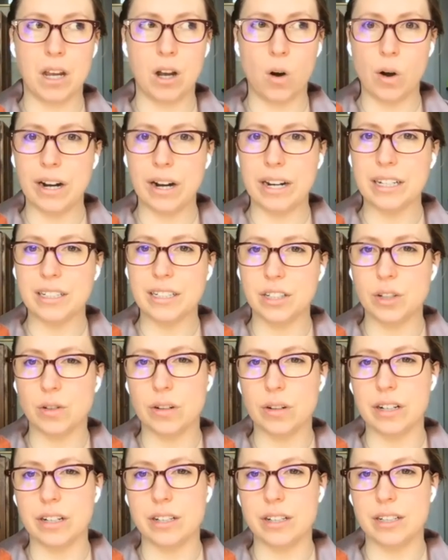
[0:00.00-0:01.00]
oriented
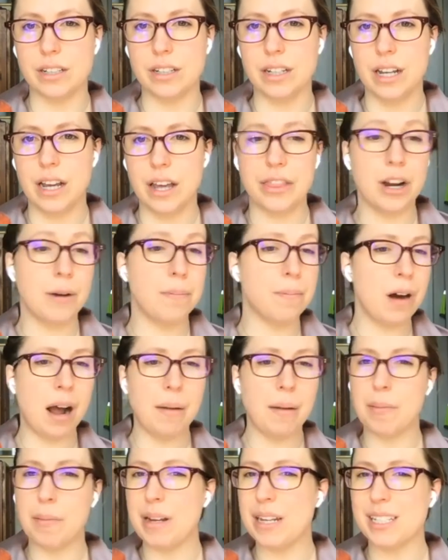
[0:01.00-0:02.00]
towards, their
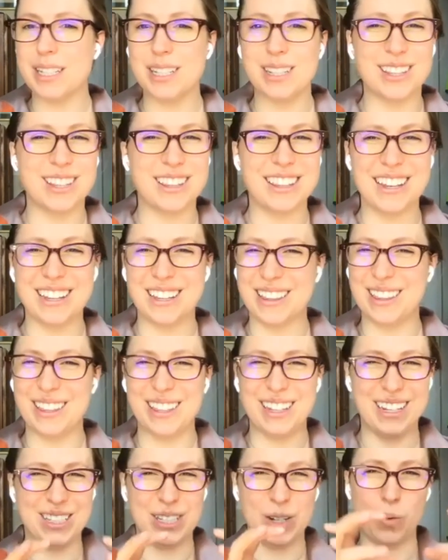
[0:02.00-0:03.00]
problem isn't that
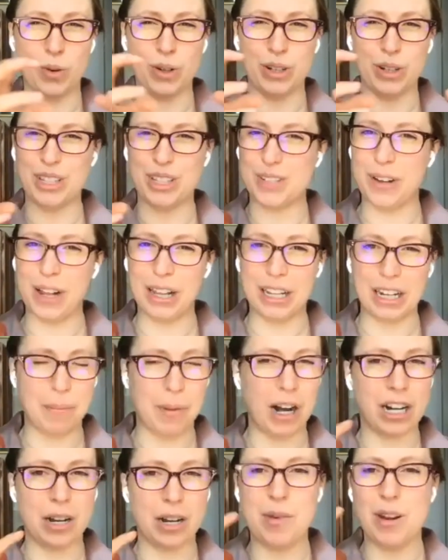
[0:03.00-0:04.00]
it's a world that's falling
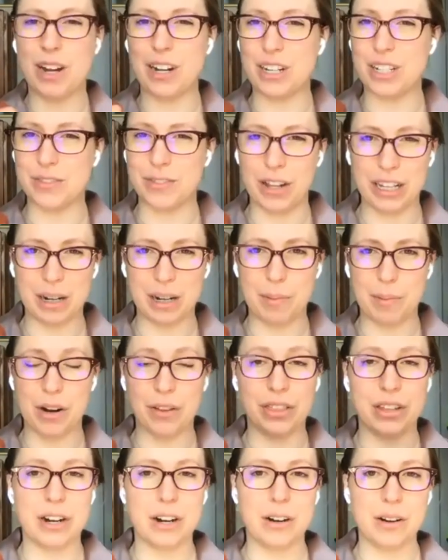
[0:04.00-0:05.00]
apart, communities falling apart.
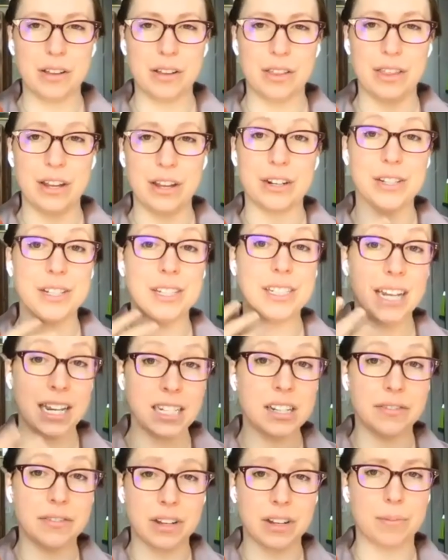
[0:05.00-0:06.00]
Their, their sense
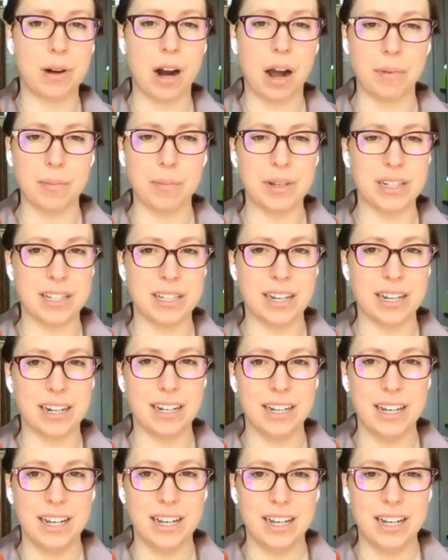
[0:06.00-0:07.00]
of their problem is that
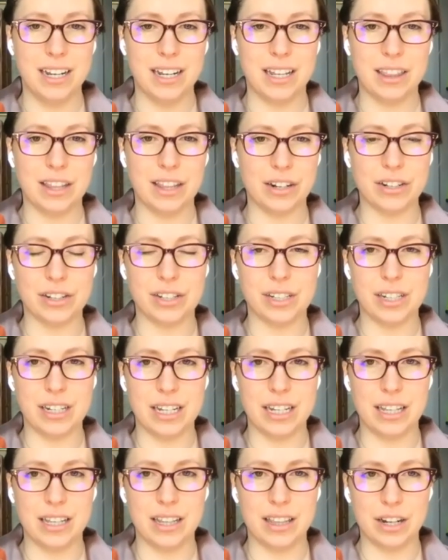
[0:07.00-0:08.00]
there's,
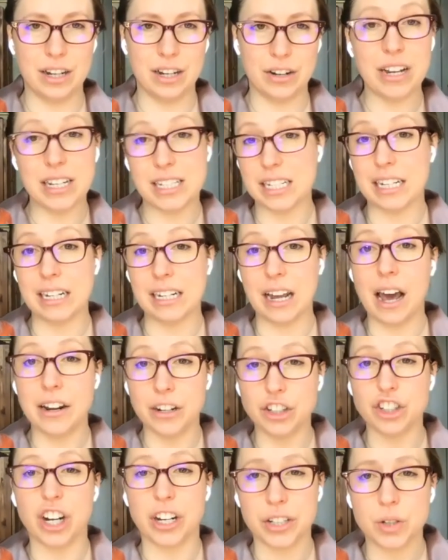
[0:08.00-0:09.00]
they're facing an
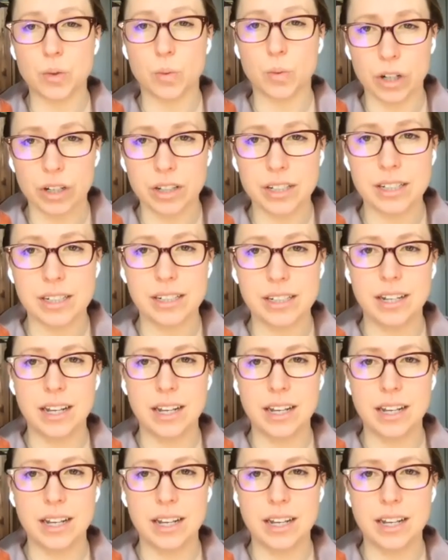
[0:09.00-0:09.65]
unjust world.